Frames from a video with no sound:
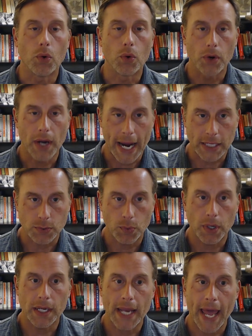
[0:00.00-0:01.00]
Or Act
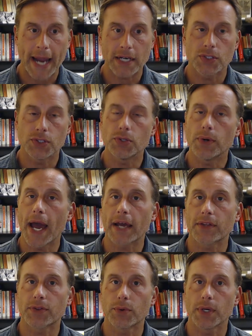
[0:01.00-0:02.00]
1, Act 2, Act
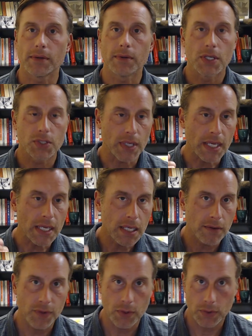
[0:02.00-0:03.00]
3. So any of
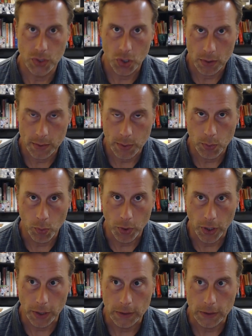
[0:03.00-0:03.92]
those terms will work.